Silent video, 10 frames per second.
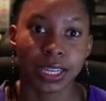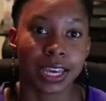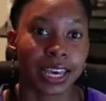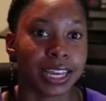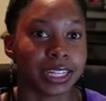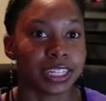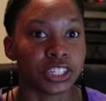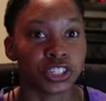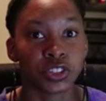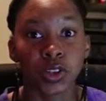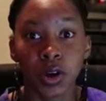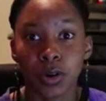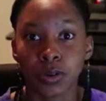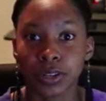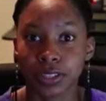And each
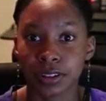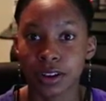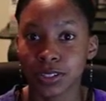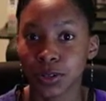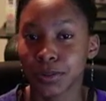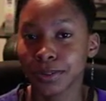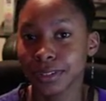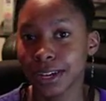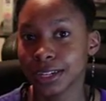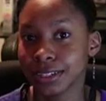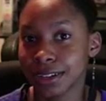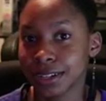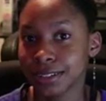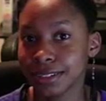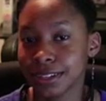song is also
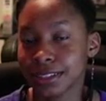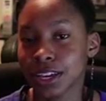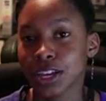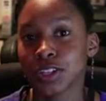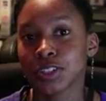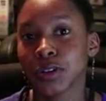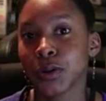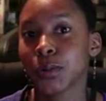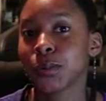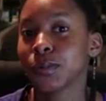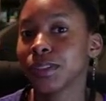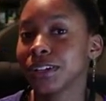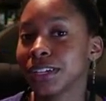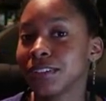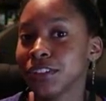99 cents. So
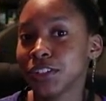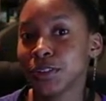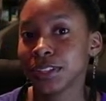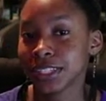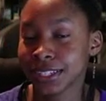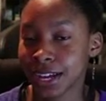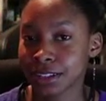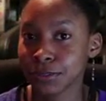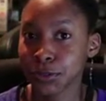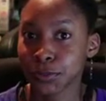they're giving you this dollar for